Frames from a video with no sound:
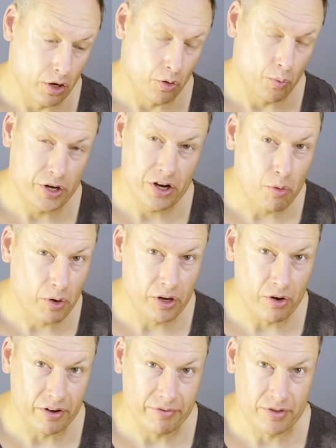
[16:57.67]
We know we're
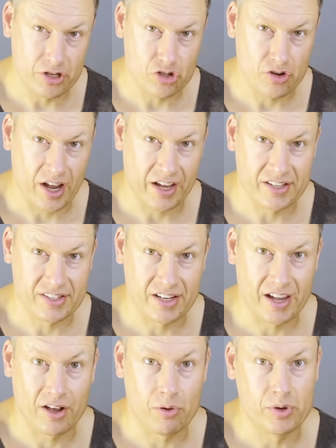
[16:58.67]
going for this dragon
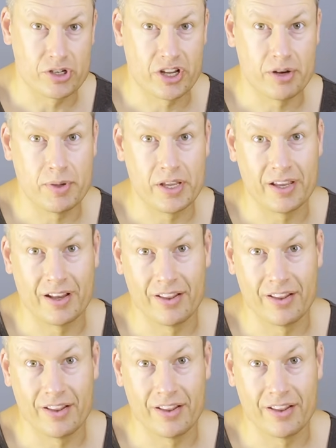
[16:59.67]
style, which can be a